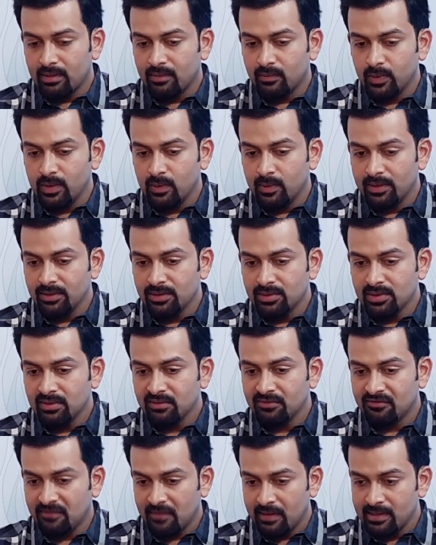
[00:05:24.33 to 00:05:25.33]
Okay. We went through
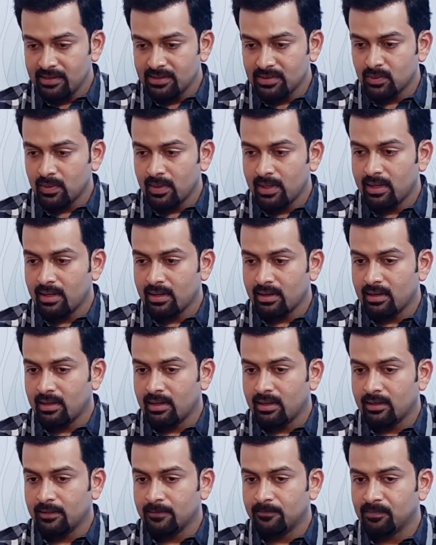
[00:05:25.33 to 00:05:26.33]
a phase where
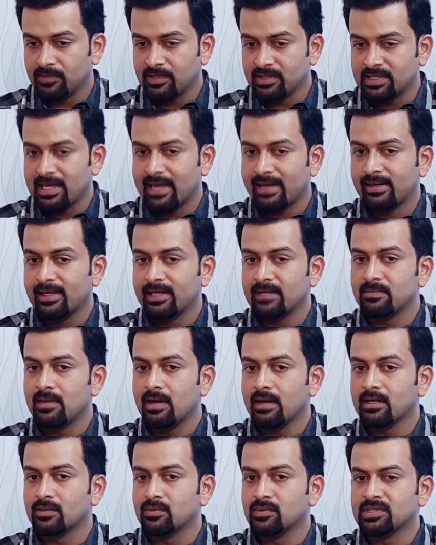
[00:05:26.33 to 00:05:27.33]
uh, the satellite
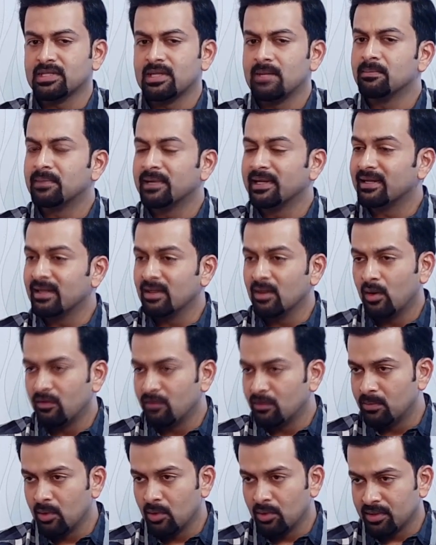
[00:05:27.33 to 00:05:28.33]
market was completely
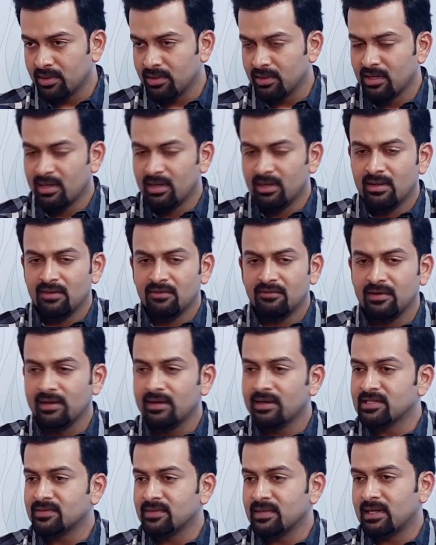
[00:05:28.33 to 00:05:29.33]
overbloated. Right.
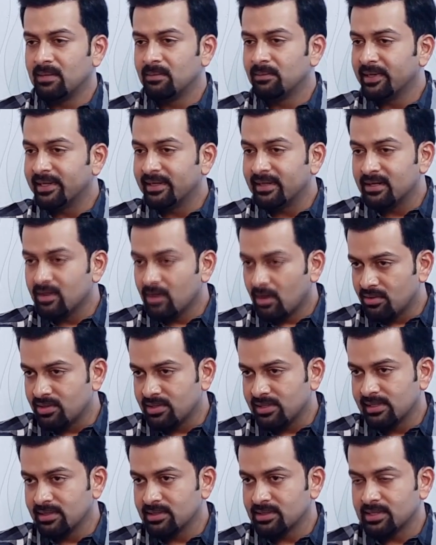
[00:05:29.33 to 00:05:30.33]
Figures were completely
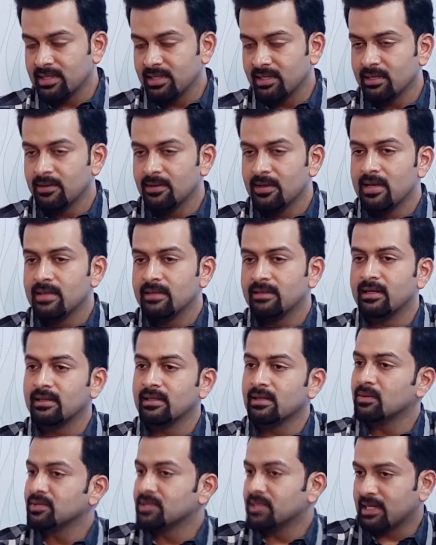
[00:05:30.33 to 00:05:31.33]
non-realistic.
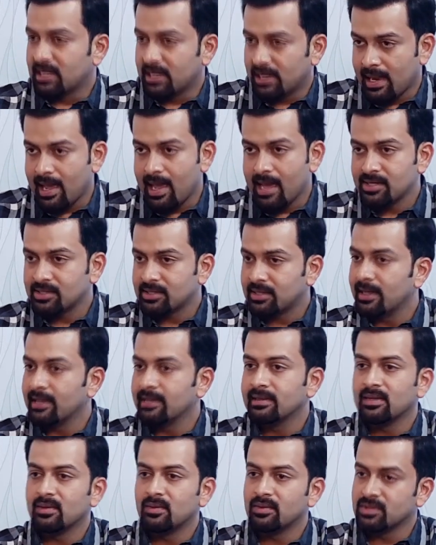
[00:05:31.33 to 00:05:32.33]
Then there was a crash,
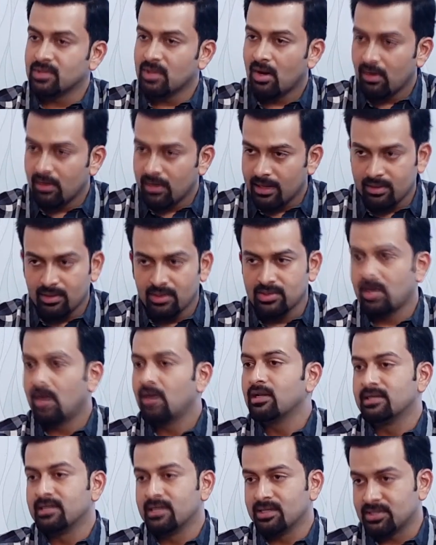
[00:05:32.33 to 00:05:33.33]
like there was all, across
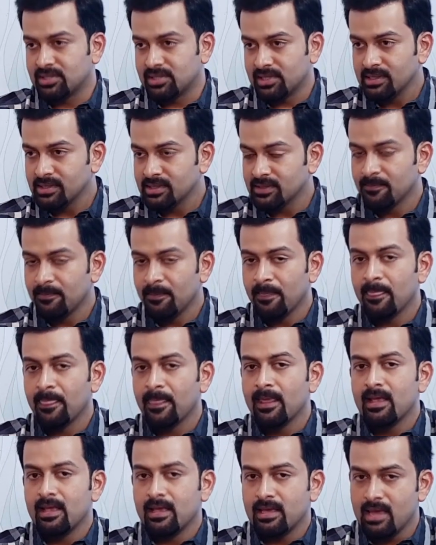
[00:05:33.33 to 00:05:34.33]
all industries. Like a
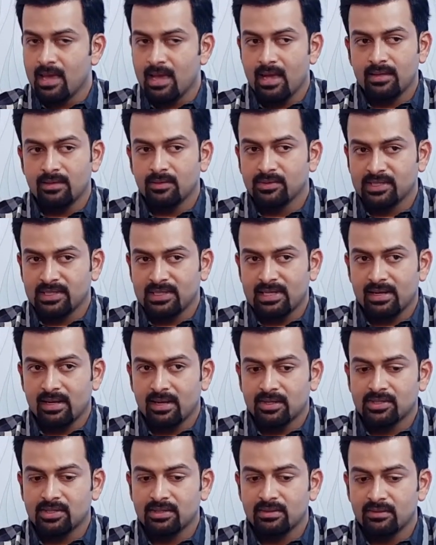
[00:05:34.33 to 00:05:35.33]
correction. Yeah, there was a
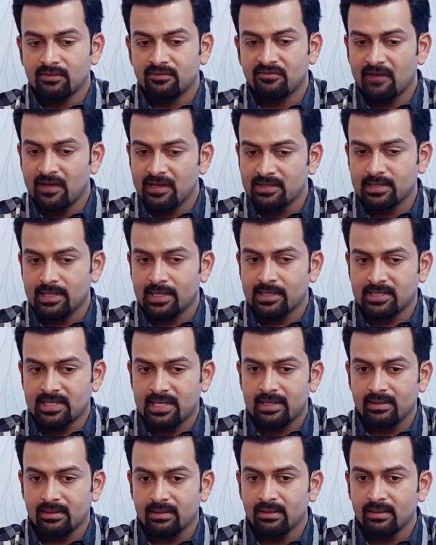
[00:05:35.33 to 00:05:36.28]
correction phase that set in.